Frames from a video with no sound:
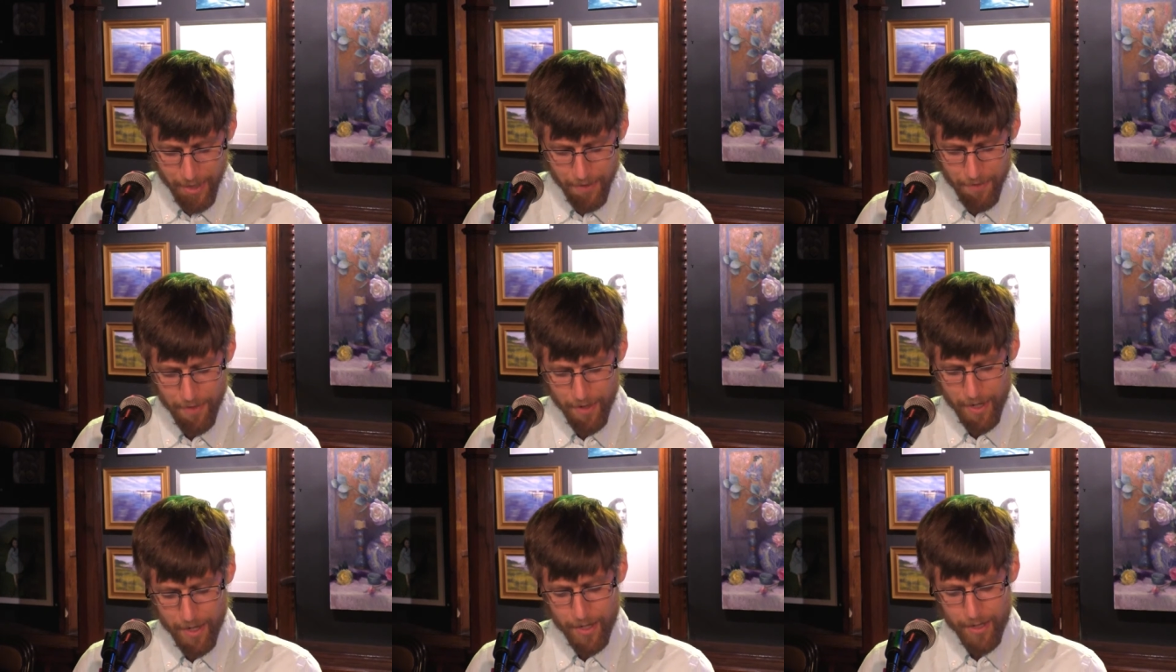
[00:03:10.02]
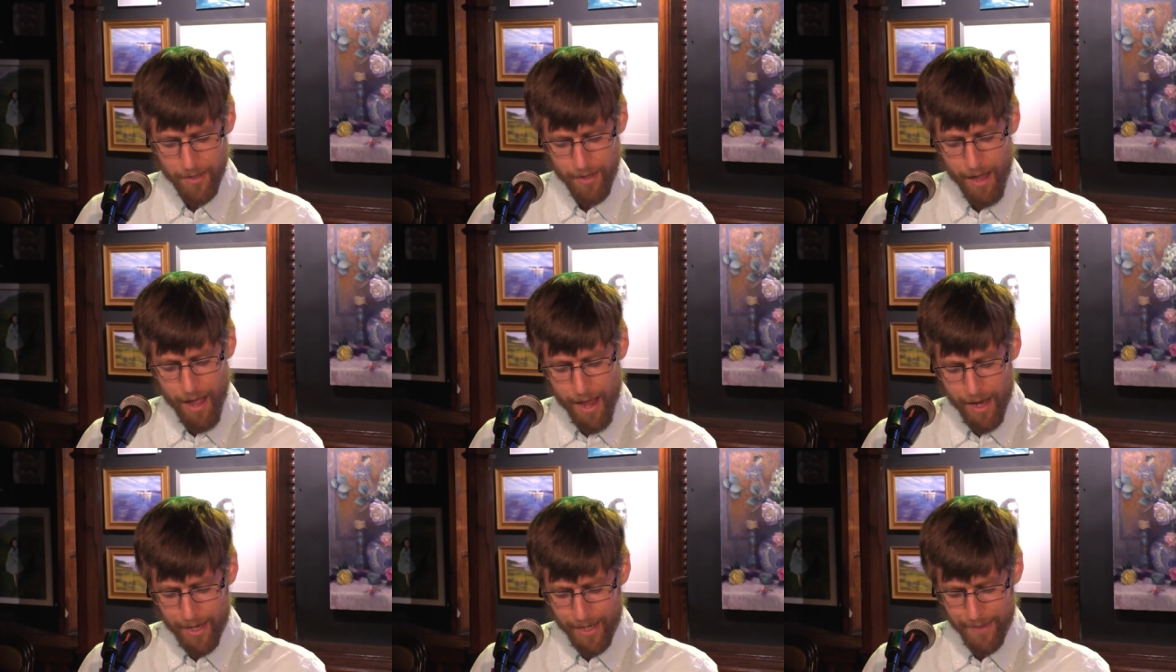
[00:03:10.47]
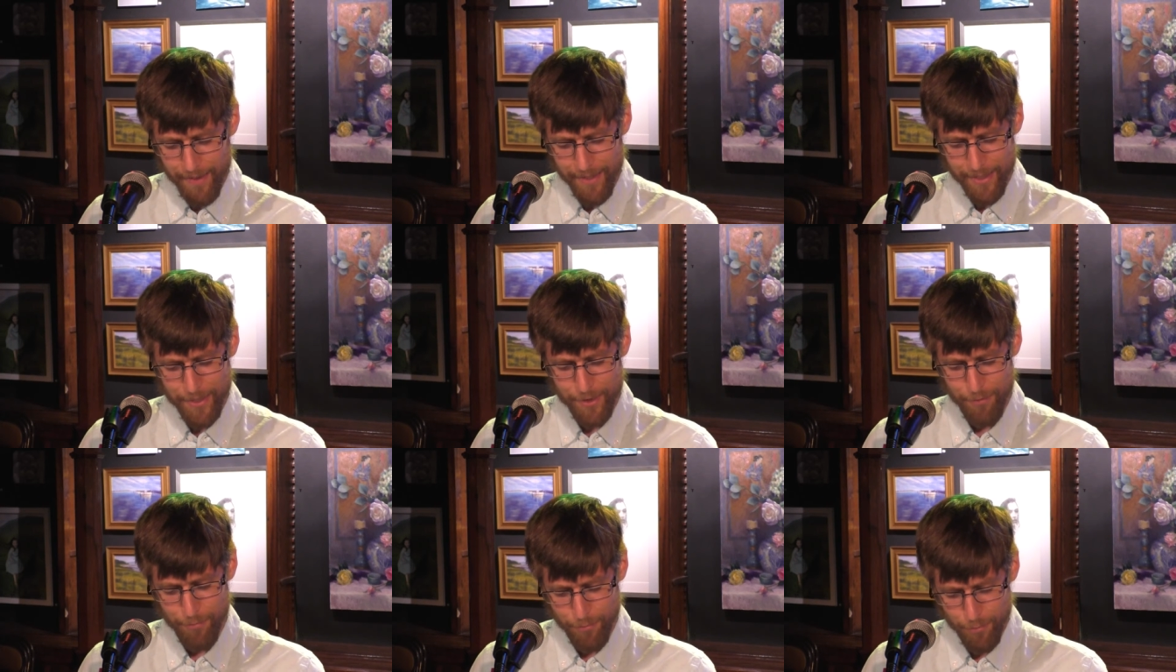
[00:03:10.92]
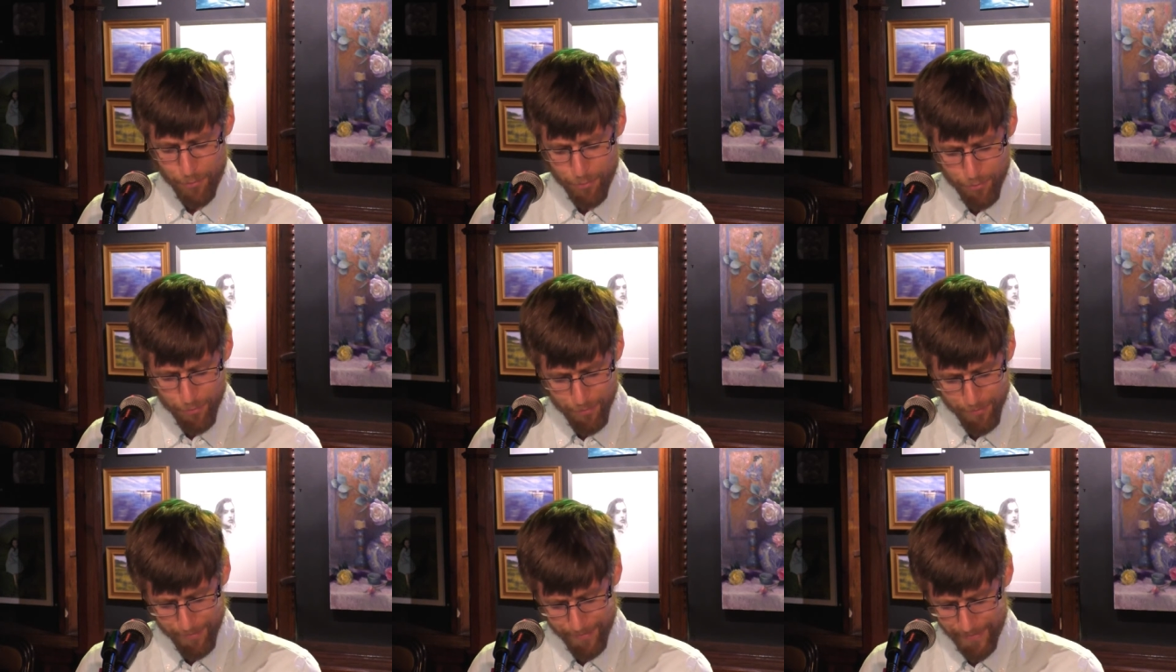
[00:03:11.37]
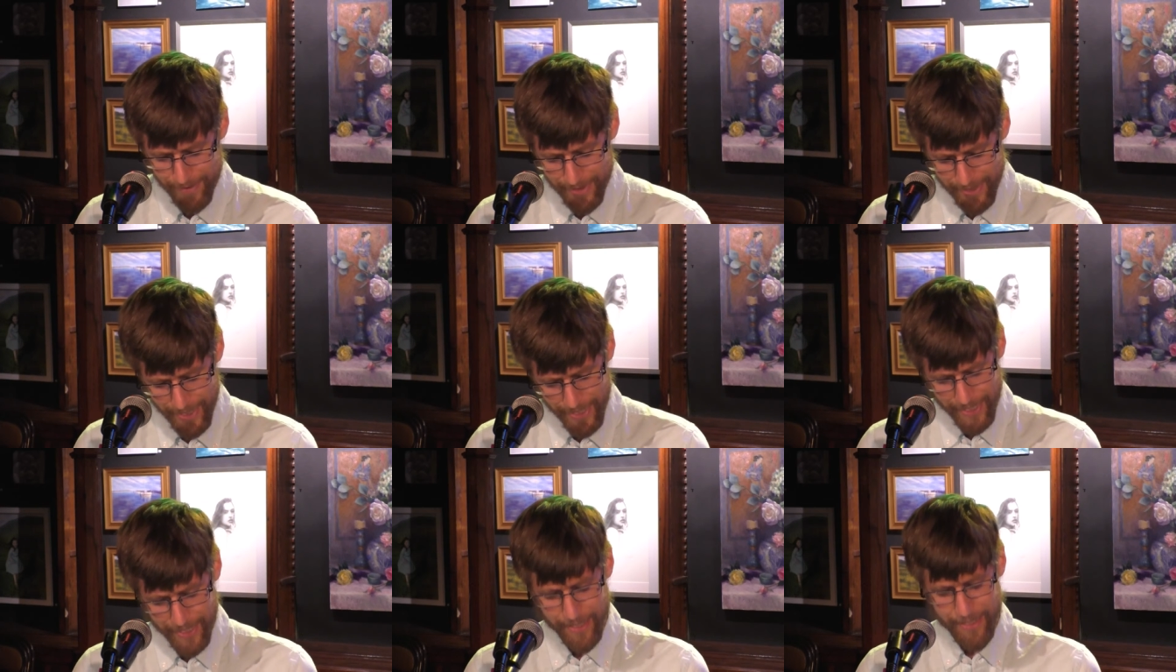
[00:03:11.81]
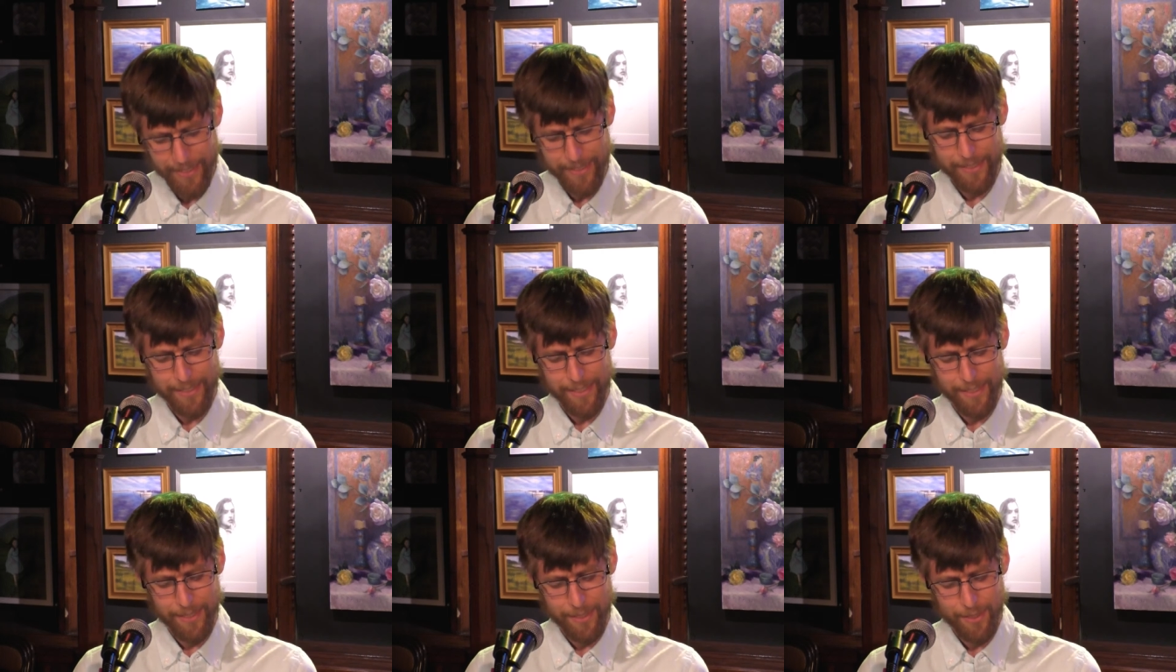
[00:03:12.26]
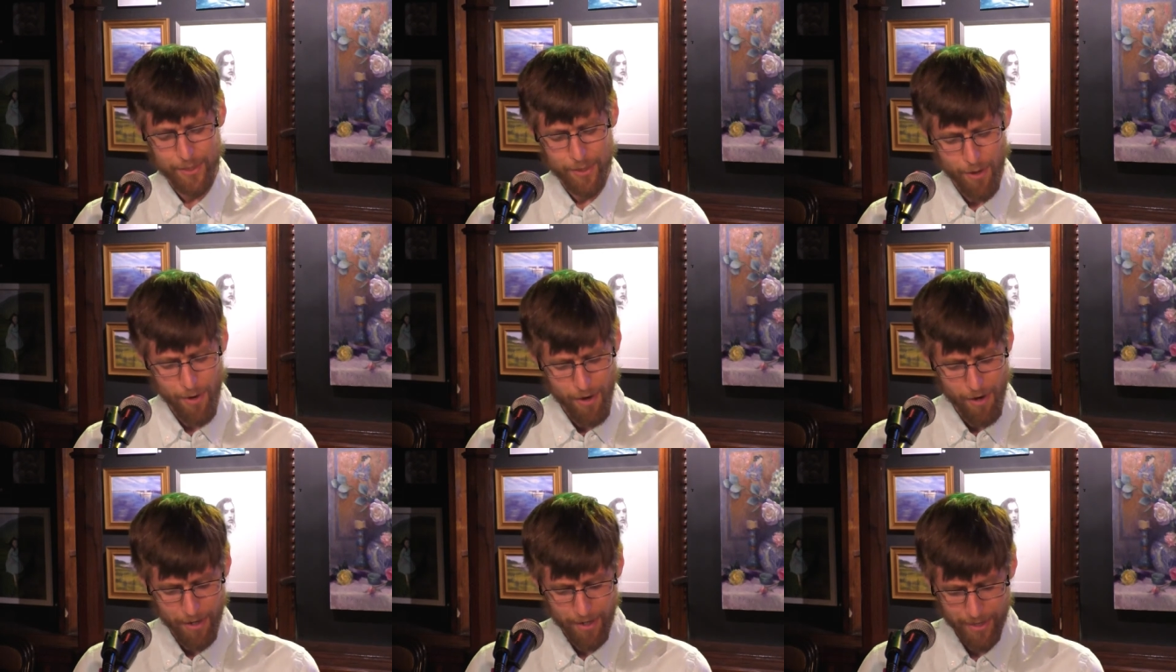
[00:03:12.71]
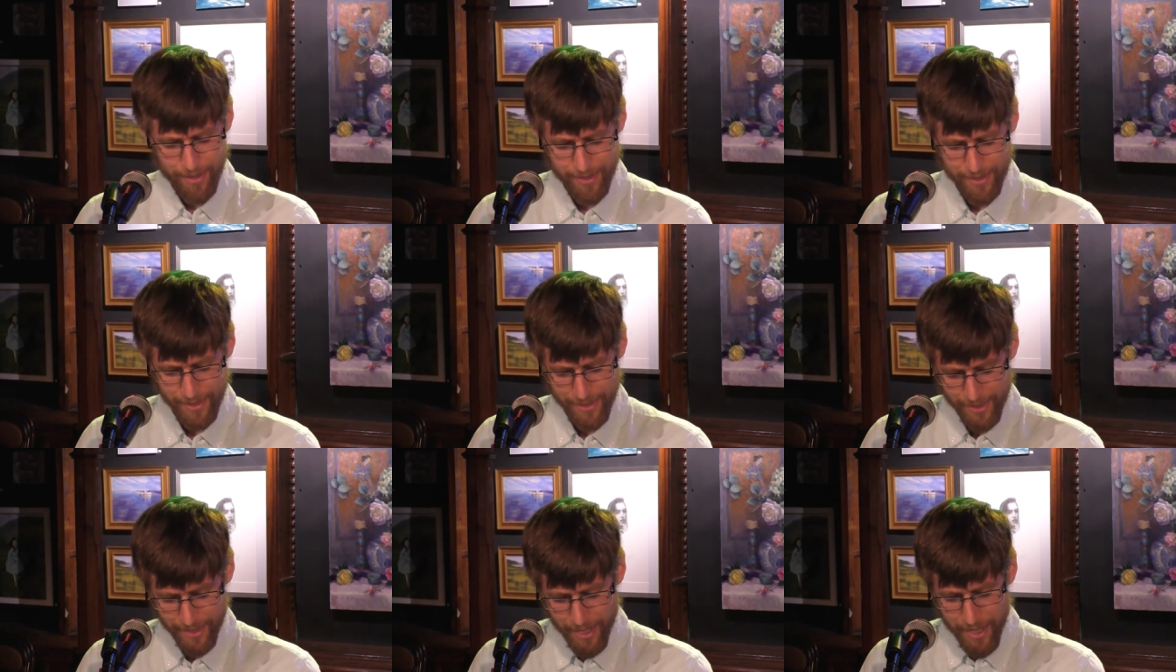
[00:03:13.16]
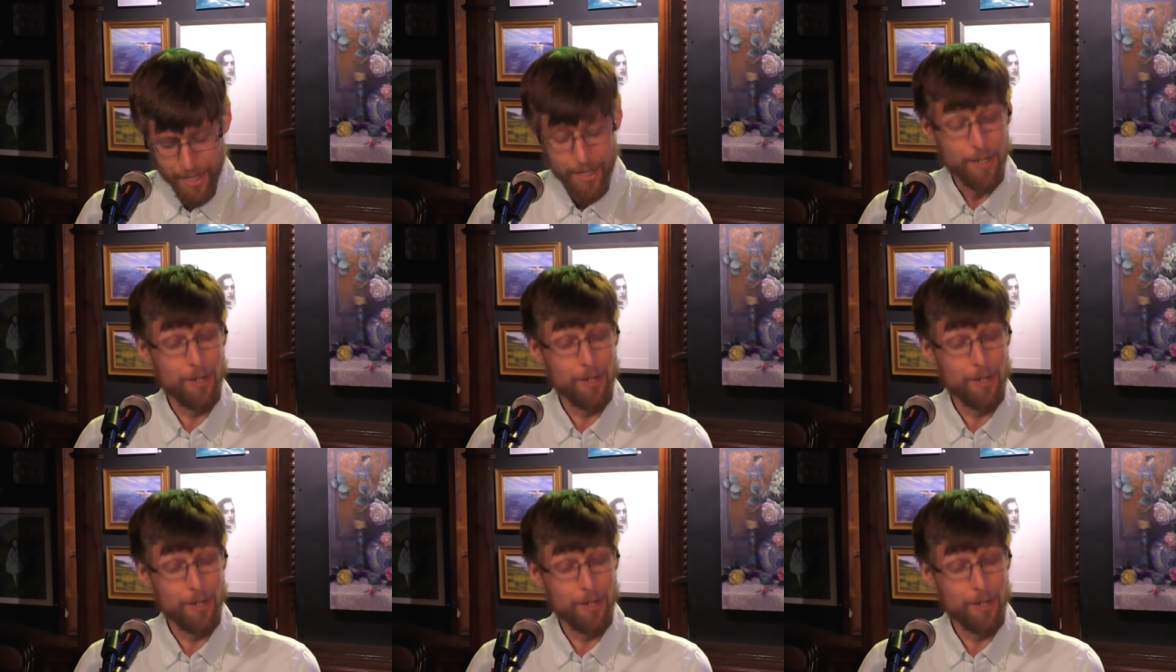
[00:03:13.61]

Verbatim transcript: The clock in this room ticks and talks and